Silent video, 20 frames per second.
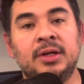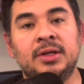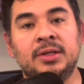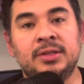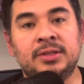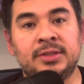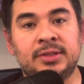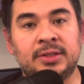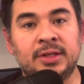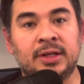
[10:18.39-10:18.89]

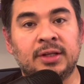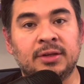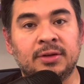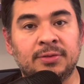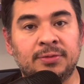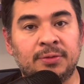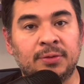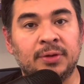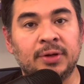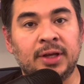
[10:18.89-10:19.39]
stellar
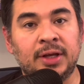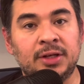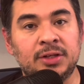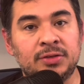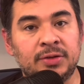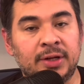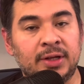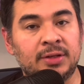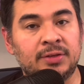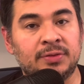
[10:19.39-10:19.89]
4K
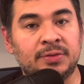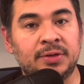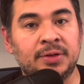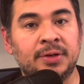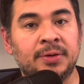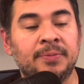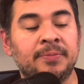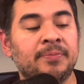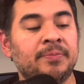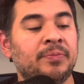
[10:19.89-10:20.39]
transfer.